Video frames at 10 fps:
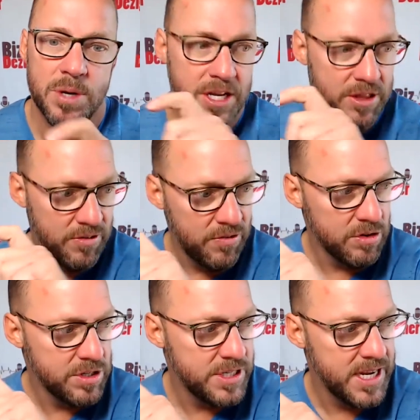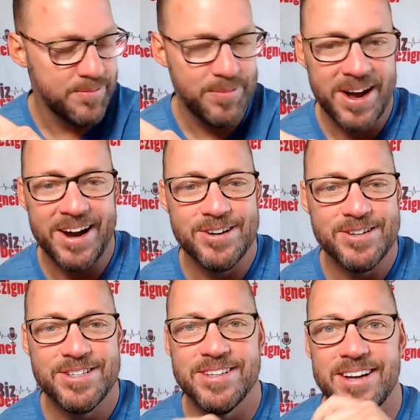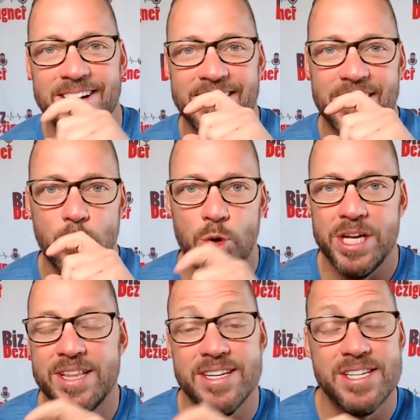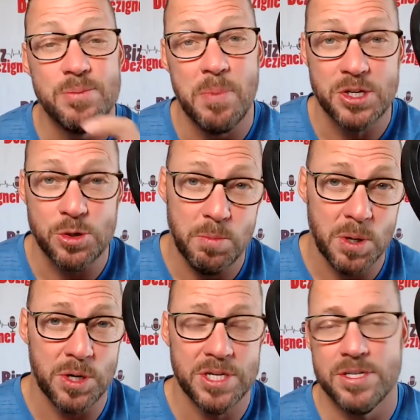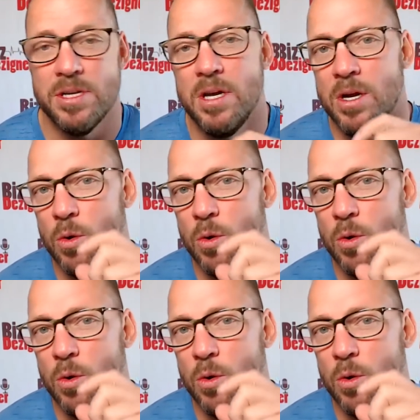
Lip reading: meaning the first 10 buyers will get this special bonus,